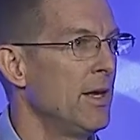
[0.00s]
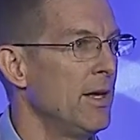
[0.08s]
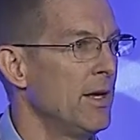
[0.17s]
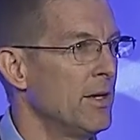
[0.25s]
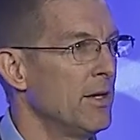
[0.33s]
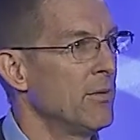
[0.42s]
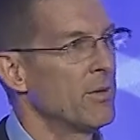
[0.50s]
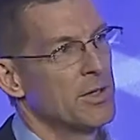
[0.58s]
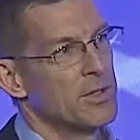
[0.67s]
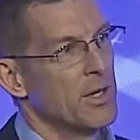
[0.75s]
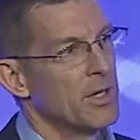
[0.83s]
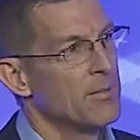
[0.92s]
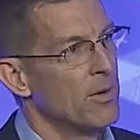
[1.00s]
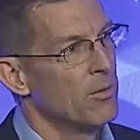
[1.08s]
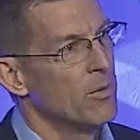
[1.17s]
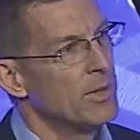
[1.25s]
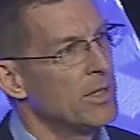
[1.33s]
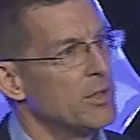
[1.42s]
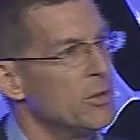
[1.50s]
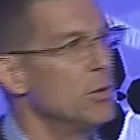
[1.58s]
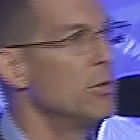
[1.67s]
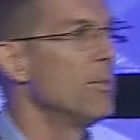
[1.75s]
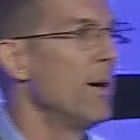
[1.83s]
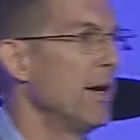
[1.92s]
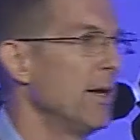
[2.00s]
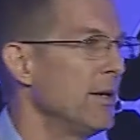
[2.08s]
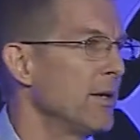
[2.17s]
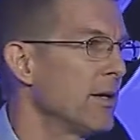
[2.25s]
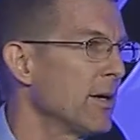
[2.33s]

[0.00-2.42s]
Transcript: And I want to talk about what we can do about it,